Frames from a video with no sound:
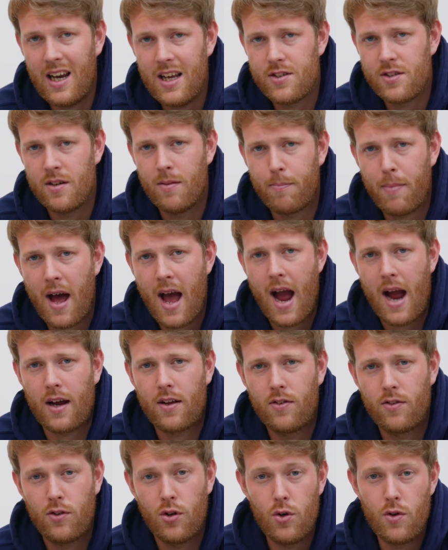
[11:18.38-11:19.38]
listened
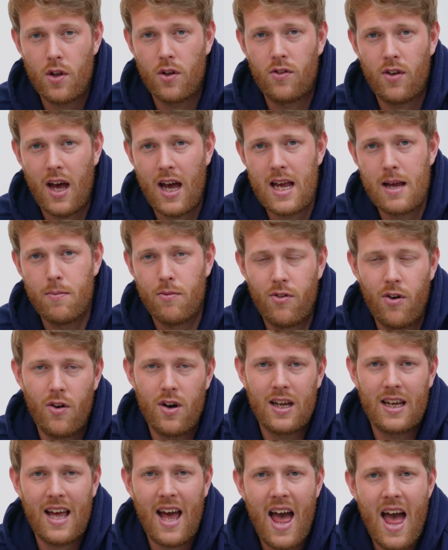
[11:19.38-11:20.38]
back to the tape
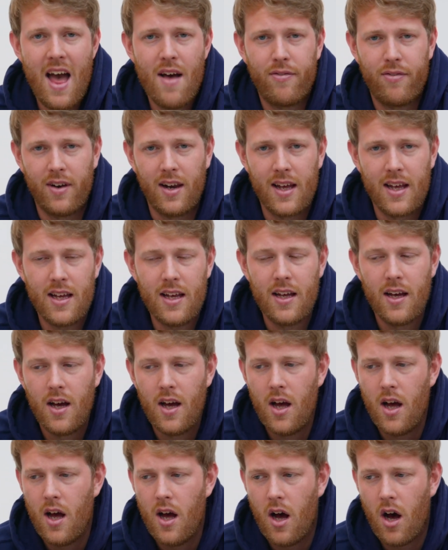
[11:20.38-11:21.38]
very carefully,
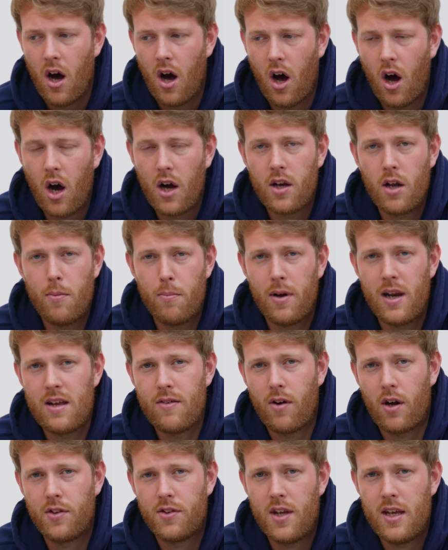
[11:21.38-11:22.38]
I don't
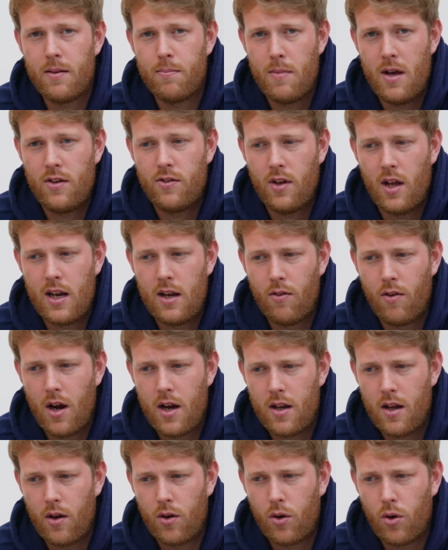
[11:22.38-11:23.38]
believe I did miss any
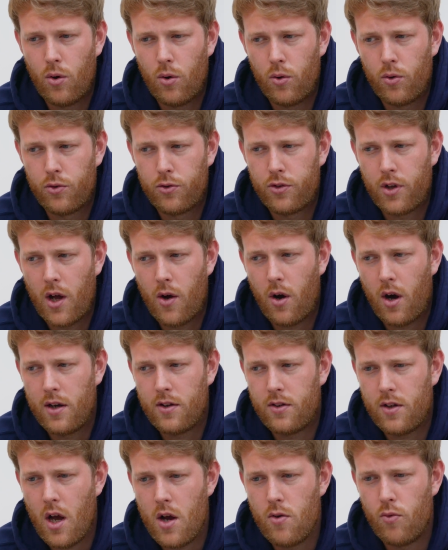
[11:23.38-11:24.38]
radio calls. So I
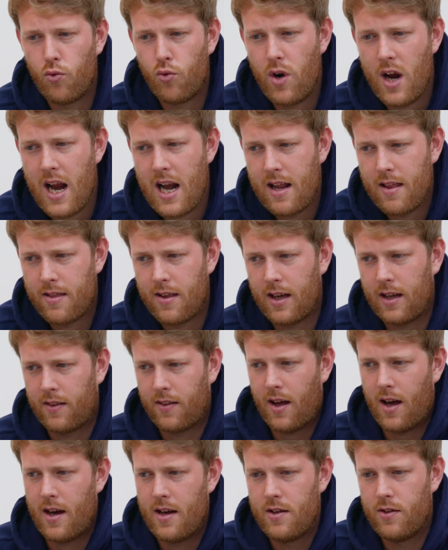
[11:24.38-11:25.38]
don't really think
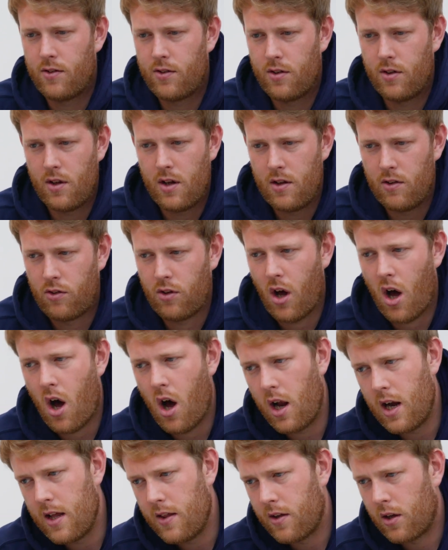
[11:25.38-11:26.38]
that is
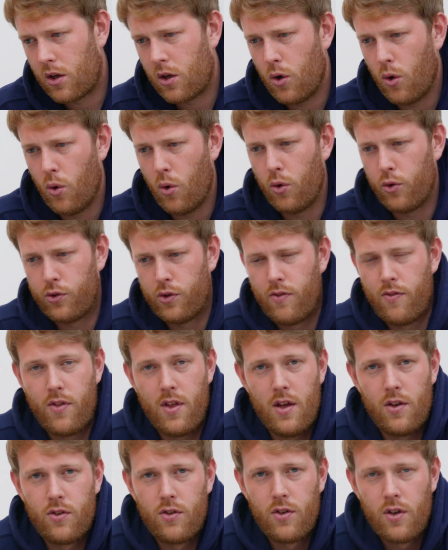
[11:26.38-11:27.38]
entirely the cause of
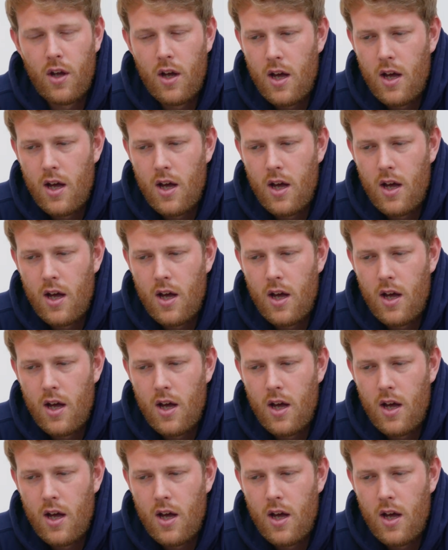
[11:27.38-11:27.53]
this